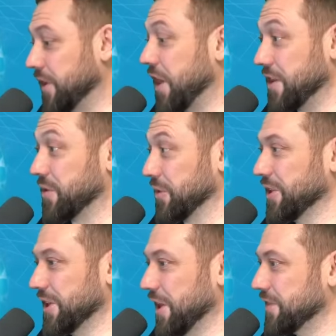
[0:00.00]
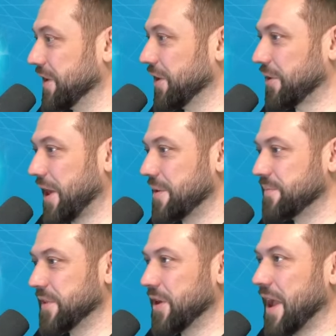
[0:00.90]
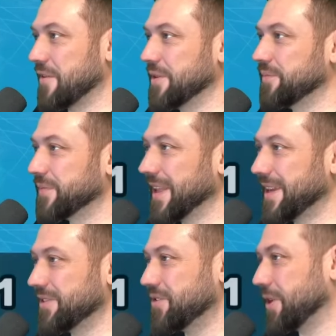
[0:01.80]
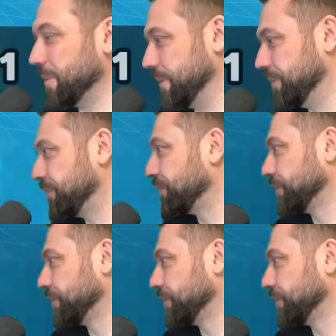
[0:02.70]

The dice were really not there. Okay, and there you have it, ladies and gentlemen.